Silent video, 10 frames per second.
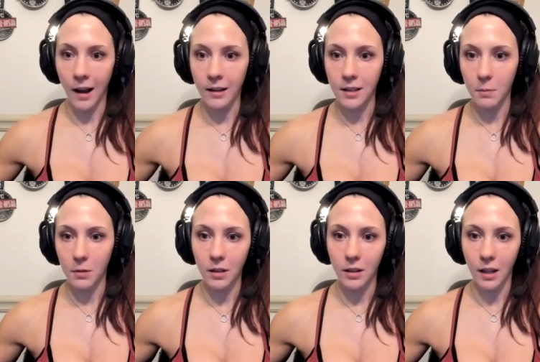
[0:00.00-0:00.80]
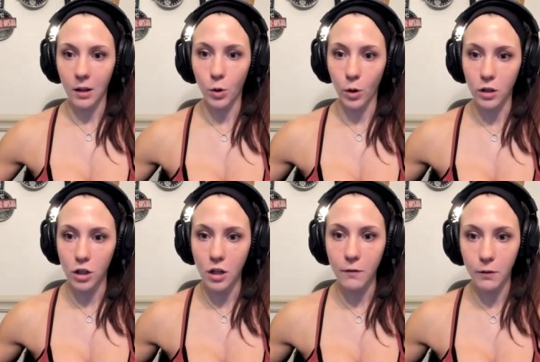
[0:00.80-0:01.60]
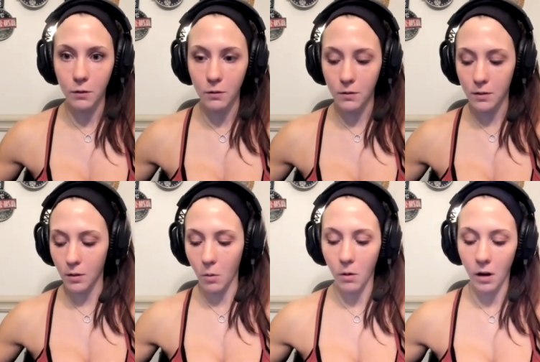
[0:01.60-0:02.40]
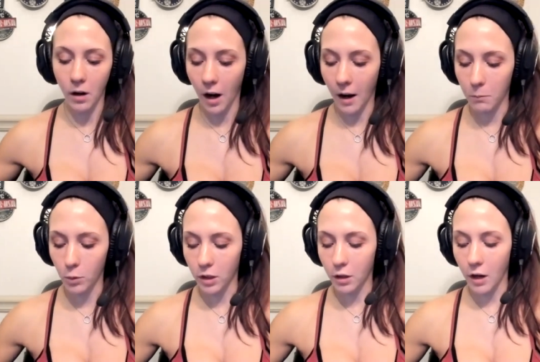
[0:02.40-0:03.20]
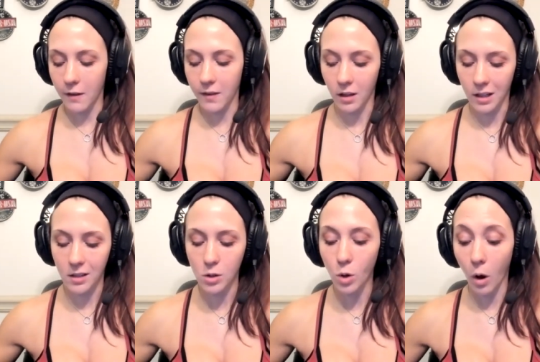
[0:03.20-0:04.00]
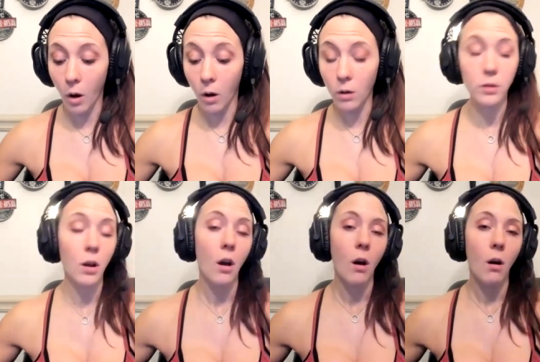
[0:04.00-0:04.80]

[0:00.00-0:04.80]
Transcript: I typically like crunchy foods, or I'm really craving like salt,